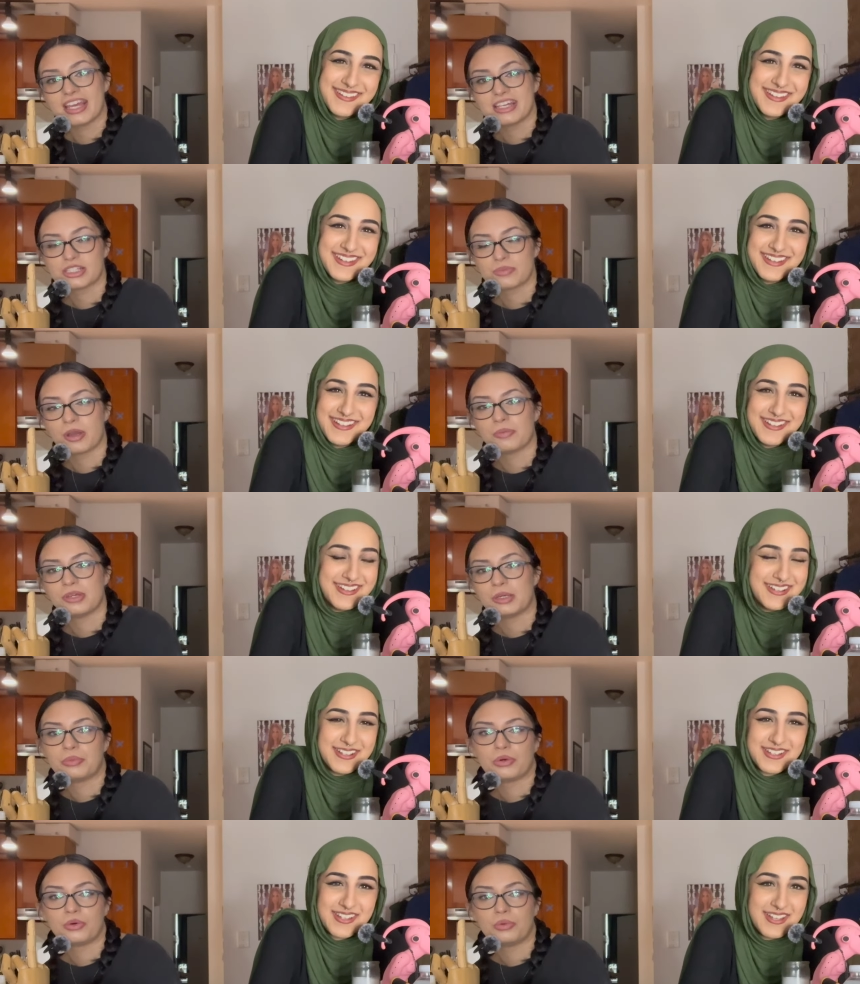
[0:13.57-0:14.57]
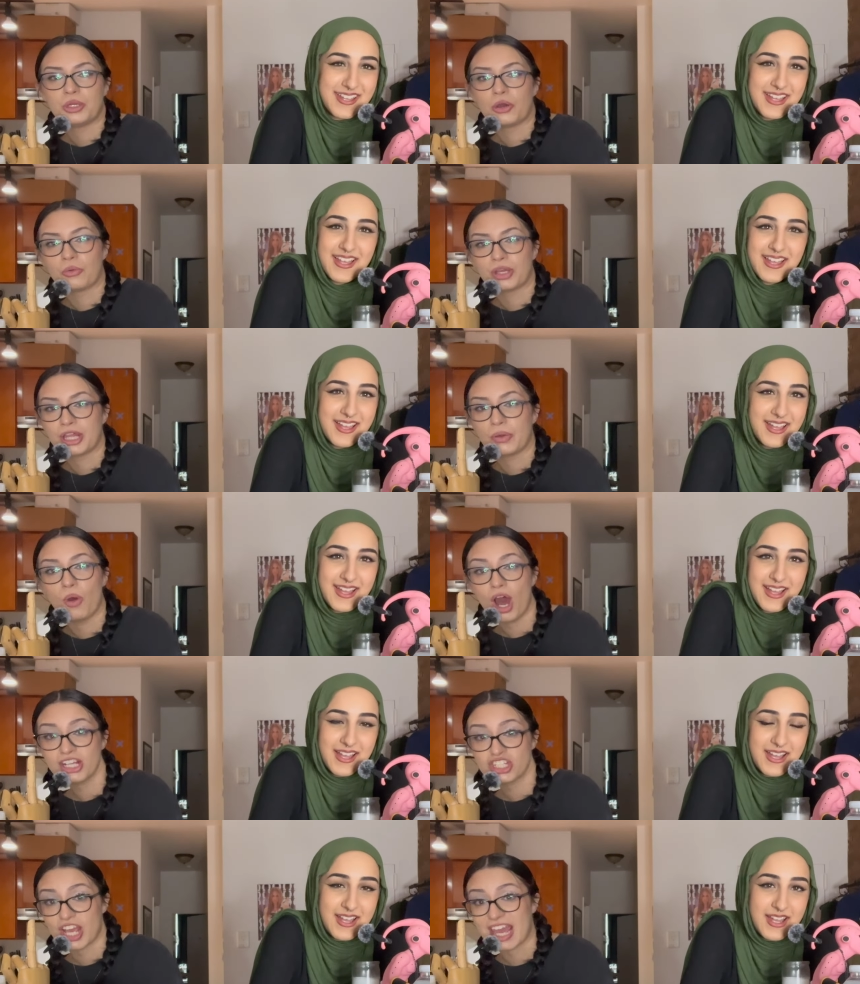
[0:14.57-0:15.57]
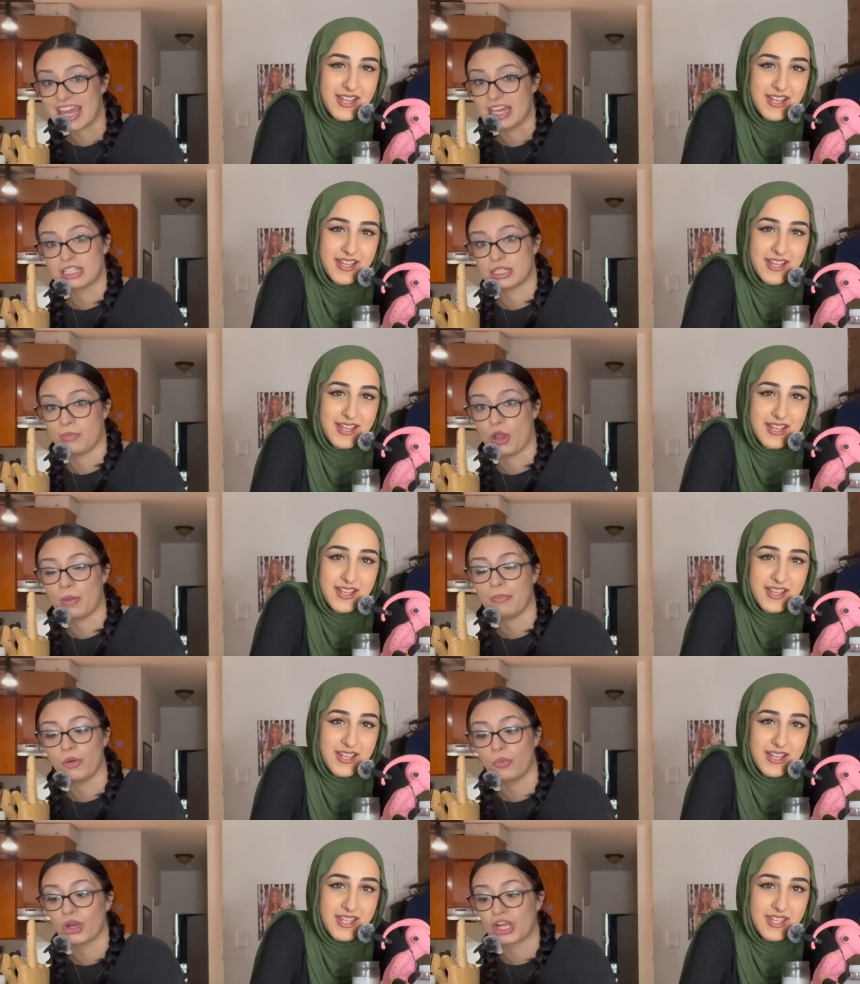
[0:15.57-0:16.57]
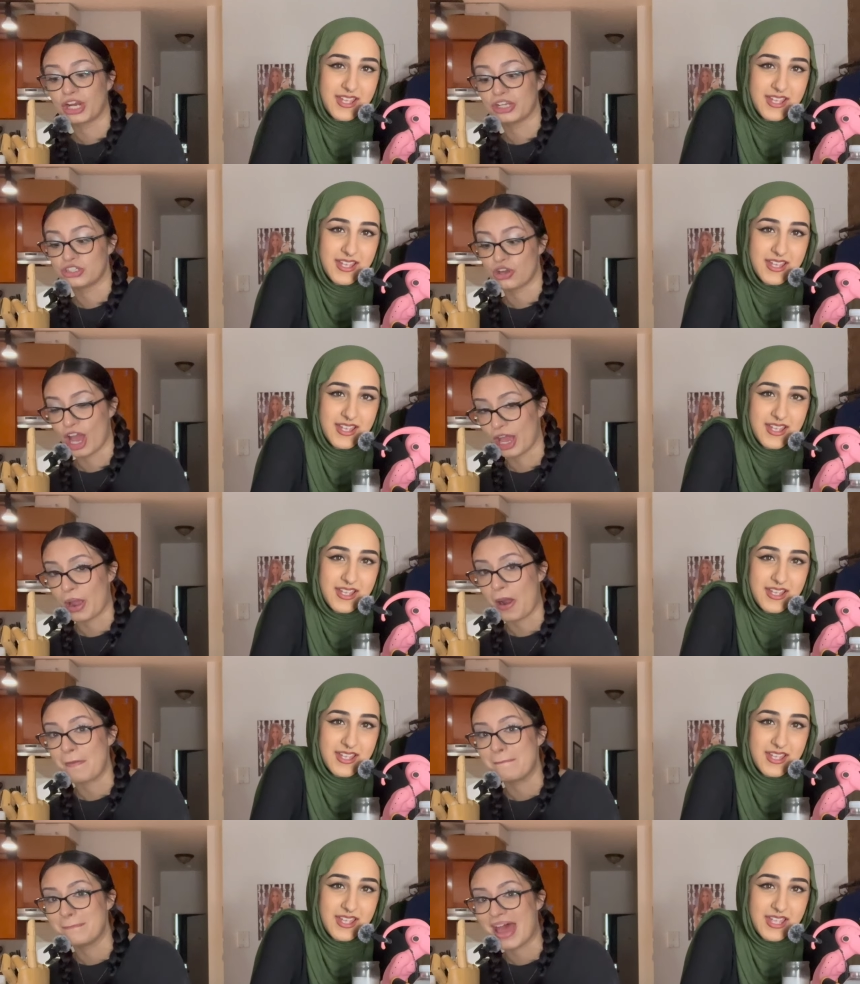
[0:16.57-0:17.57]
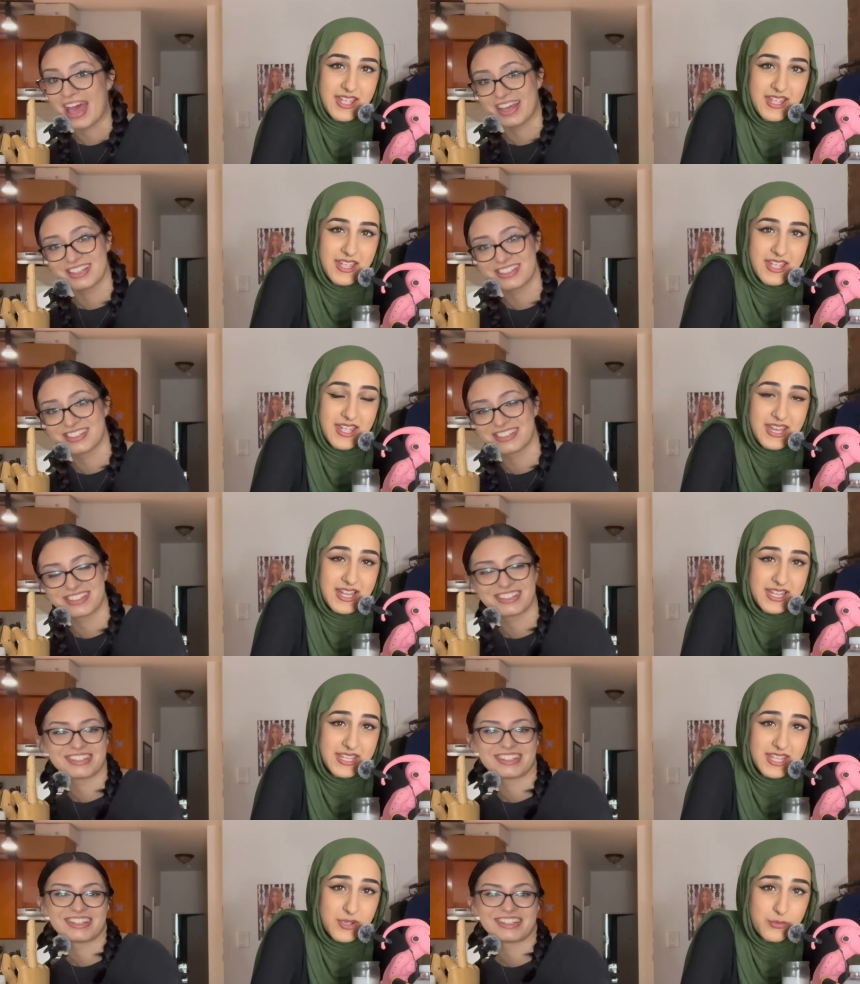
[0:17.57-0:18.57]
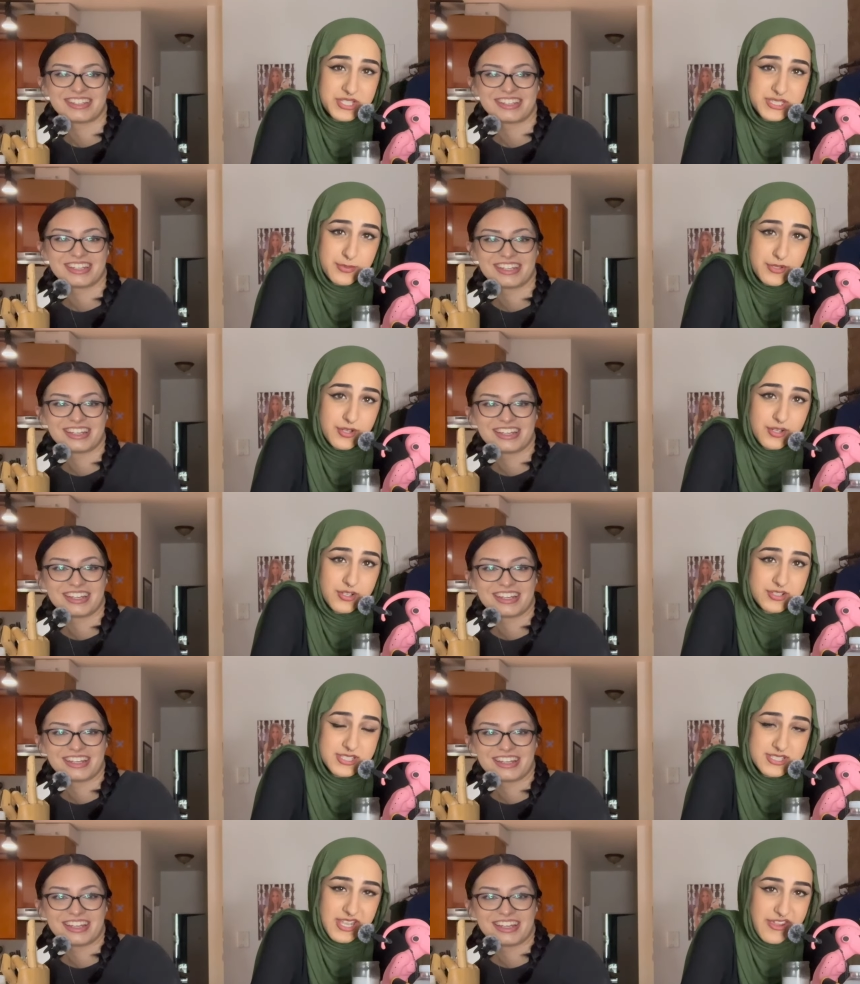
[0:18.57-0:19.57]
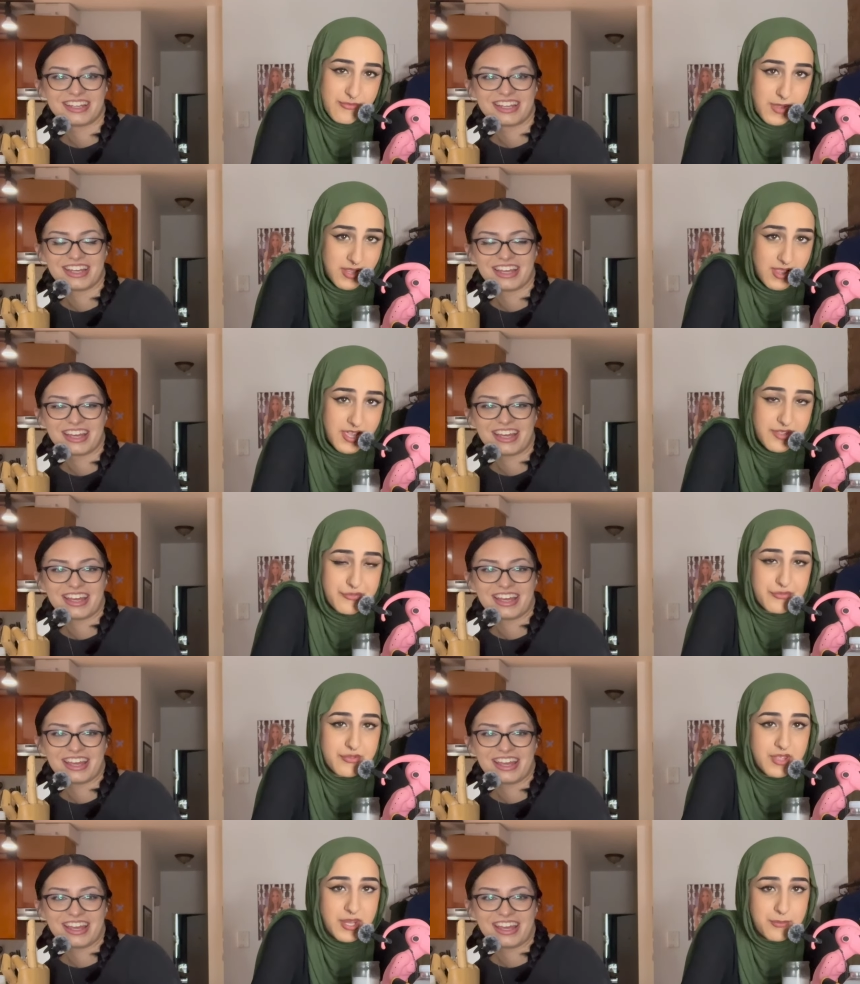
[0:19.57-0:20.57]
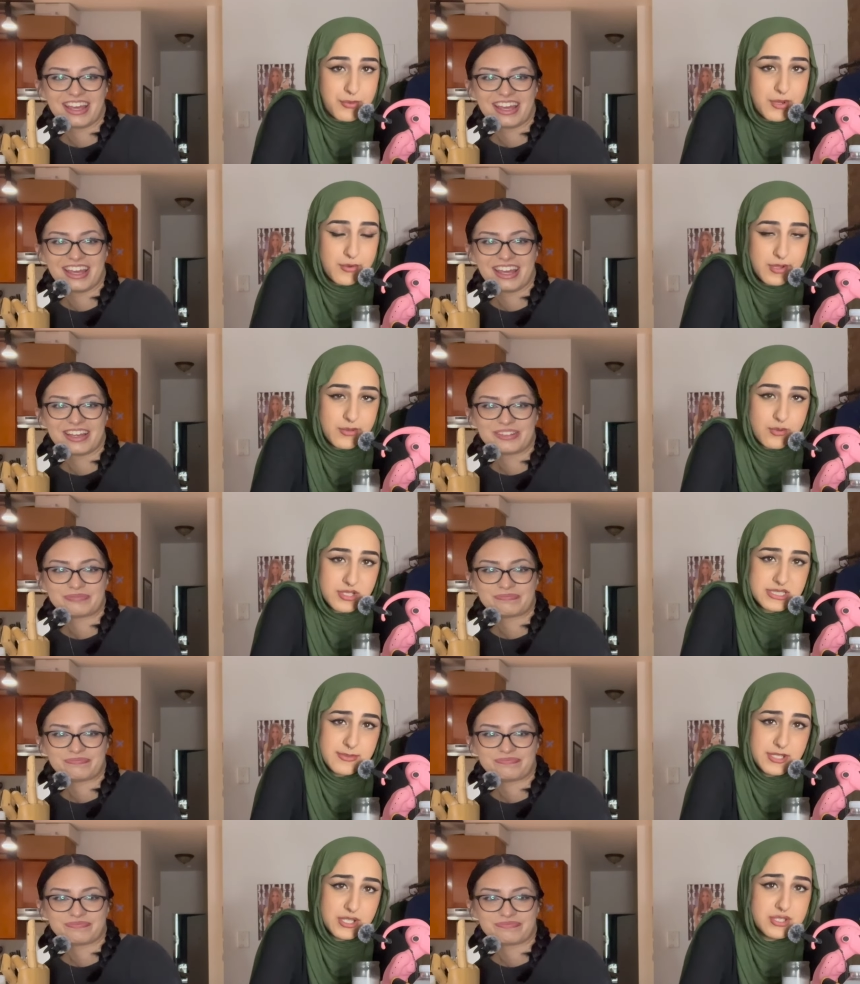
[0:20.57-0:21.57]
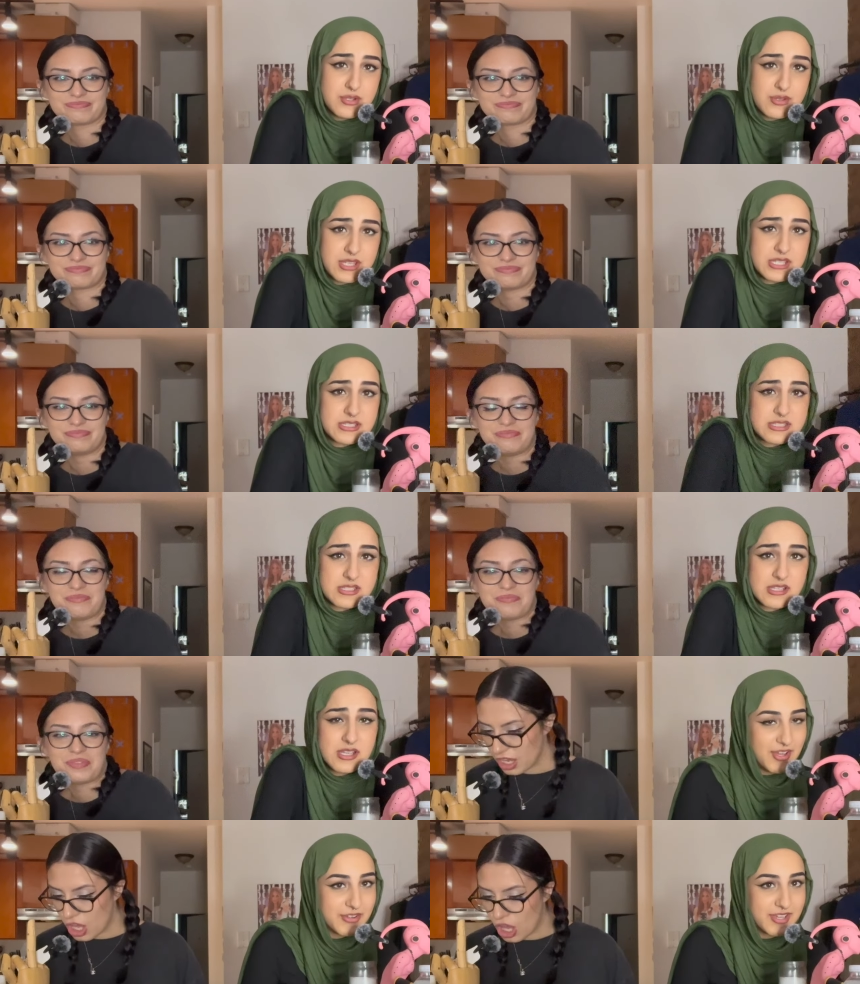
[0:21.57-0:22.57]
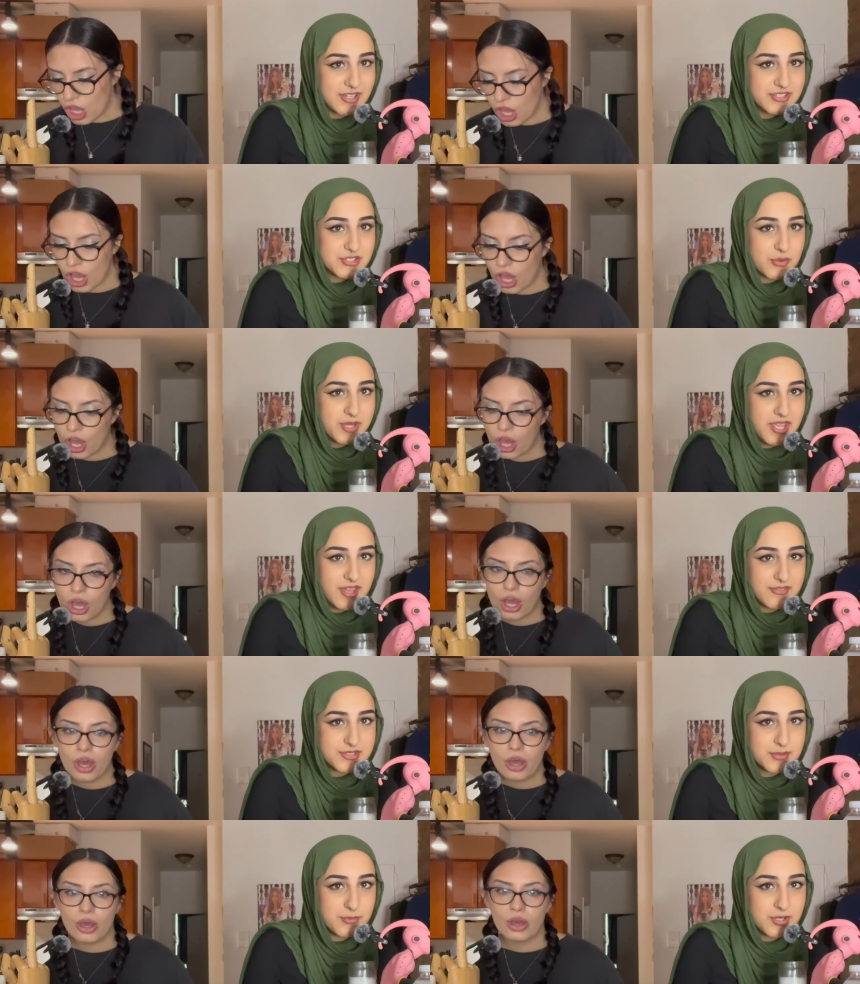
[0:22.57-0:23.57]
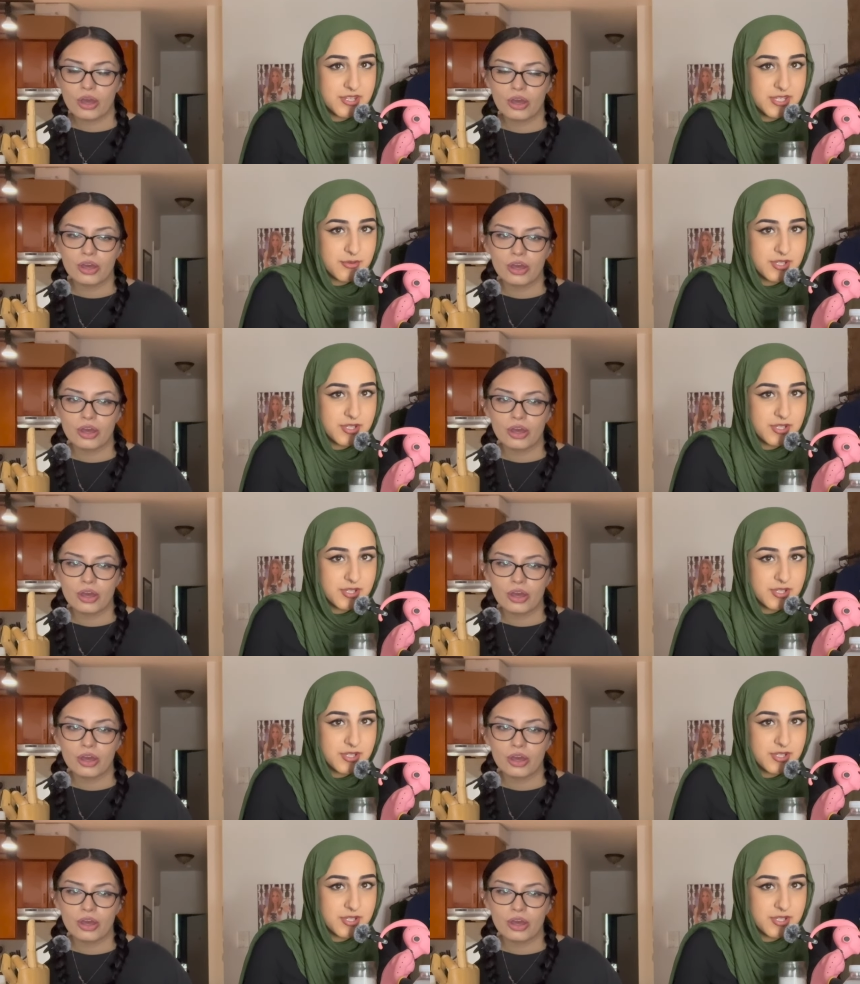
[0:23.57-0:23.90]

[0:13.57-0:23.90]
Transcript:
Speaker 1: ASMR people. We don't really watch ASMR, but we're going to try our best. And I can't whisper to
Speaker 2: save my life. And Bri really wants me to do this. Okay. So we have some really